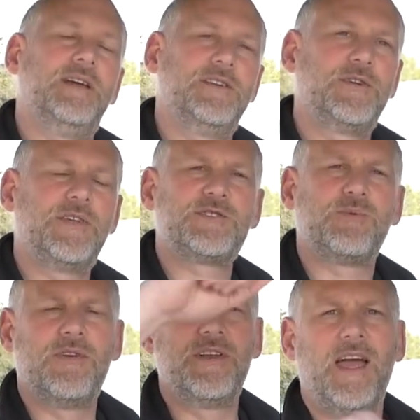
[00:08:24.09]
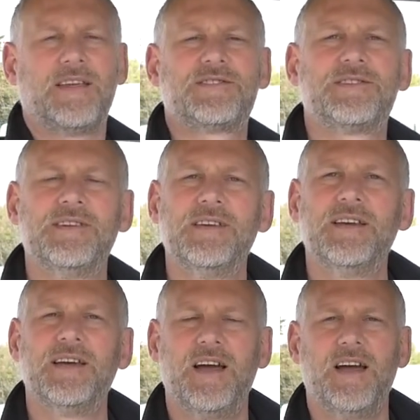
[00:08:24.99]
I do this one next,
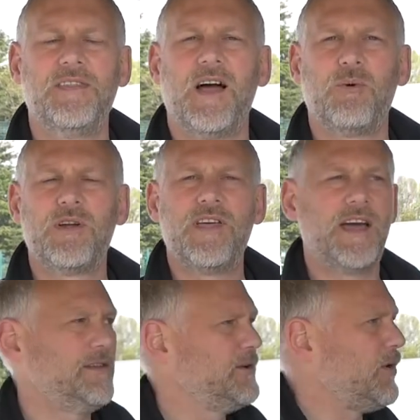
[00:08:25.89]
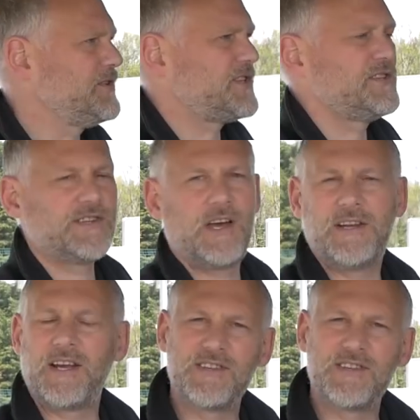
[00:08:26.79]
and that way then the ones inside,